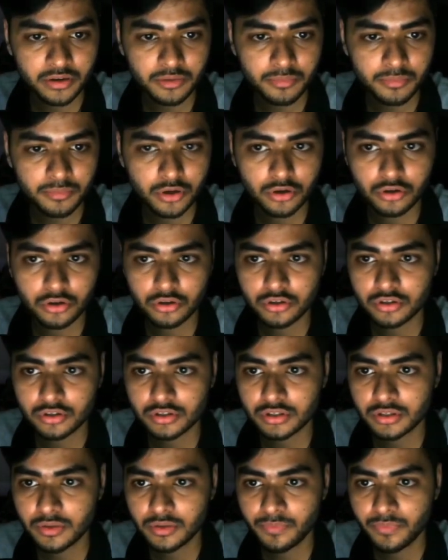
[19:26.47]

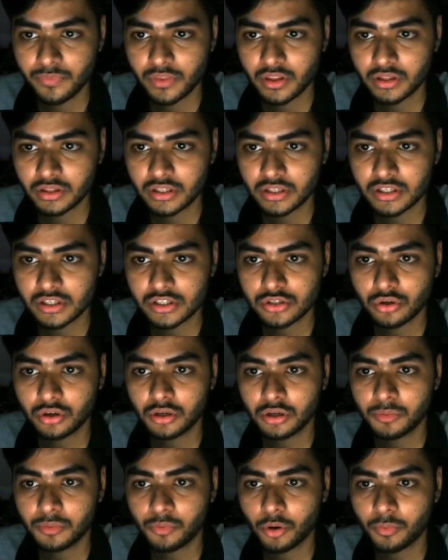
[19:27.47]
because this is not
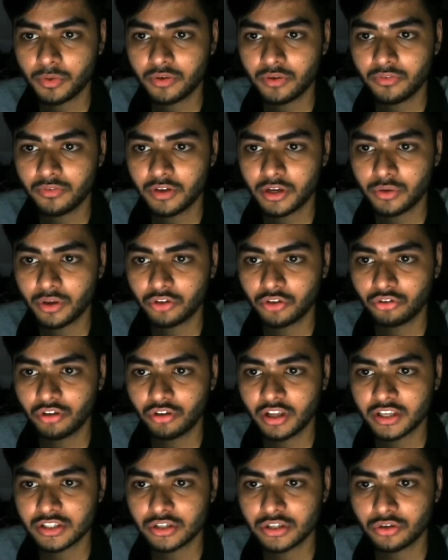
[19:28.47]
the proper way to
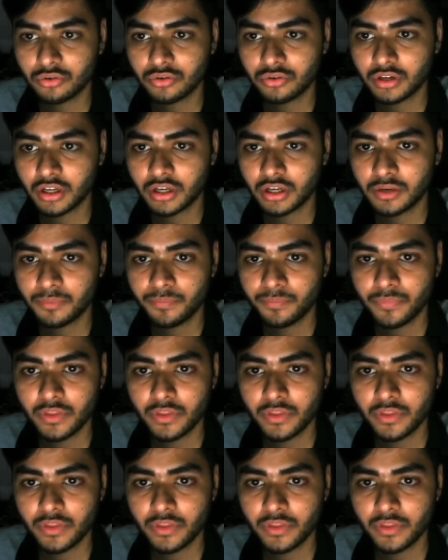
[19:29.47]
actually execute an